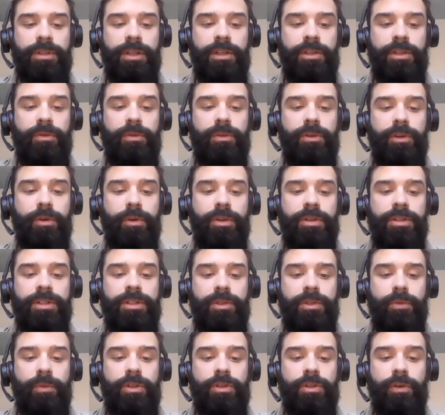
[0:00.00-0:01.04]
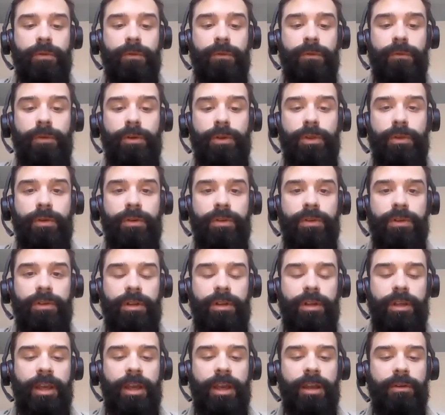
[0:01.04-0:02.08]
and you will notice as we drill further into
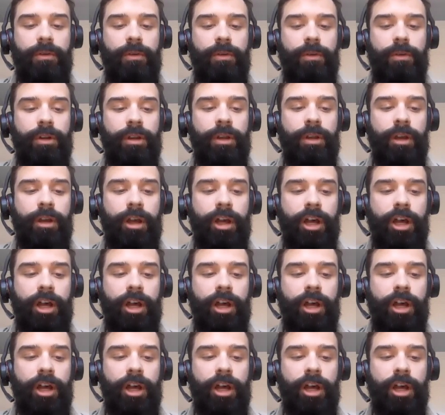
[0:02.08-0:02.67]
the category,